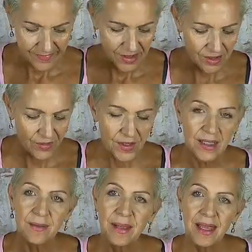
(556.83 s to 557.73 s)
You're the
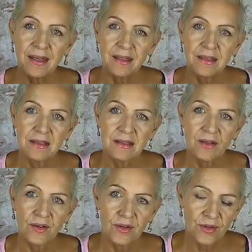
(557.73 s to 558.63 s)
thinking man here.
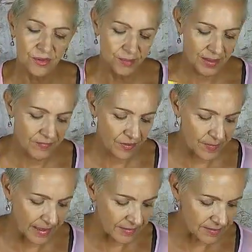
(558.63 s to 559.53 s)
So being very
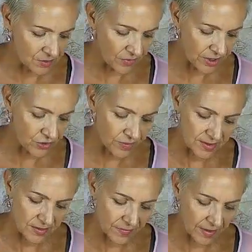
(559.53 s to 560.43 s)
balanced and rational, there's
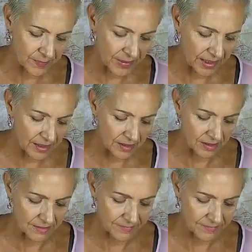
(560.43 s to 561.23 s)
a divine pair here.